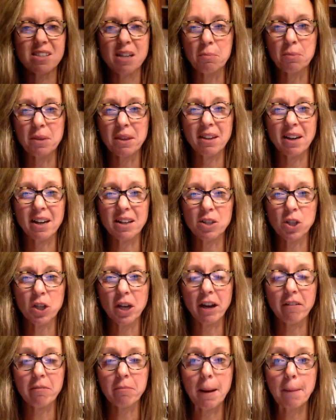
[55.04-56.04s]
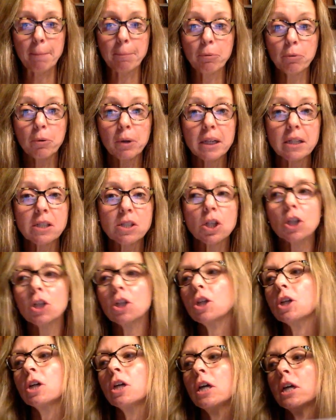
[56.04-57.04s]
something that I took out of my
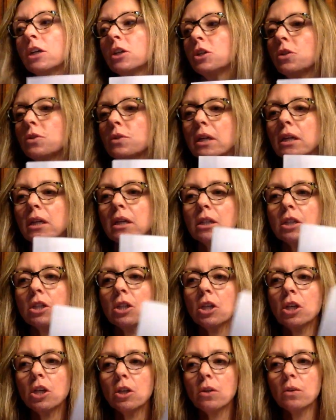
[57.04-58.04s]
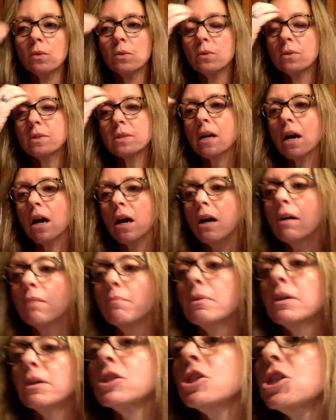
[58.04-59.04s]
printer. You can use
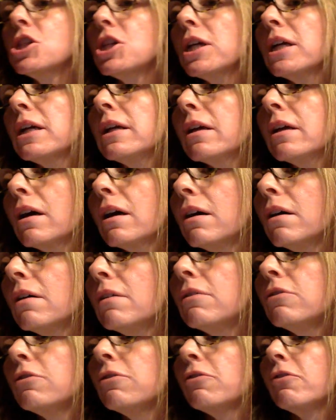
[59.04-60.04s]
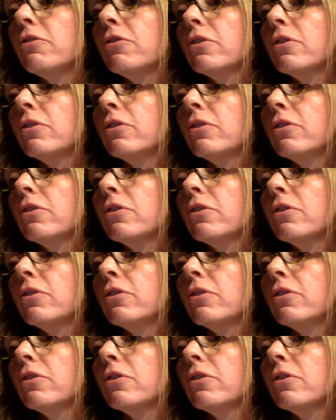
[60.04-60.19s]
a sheet of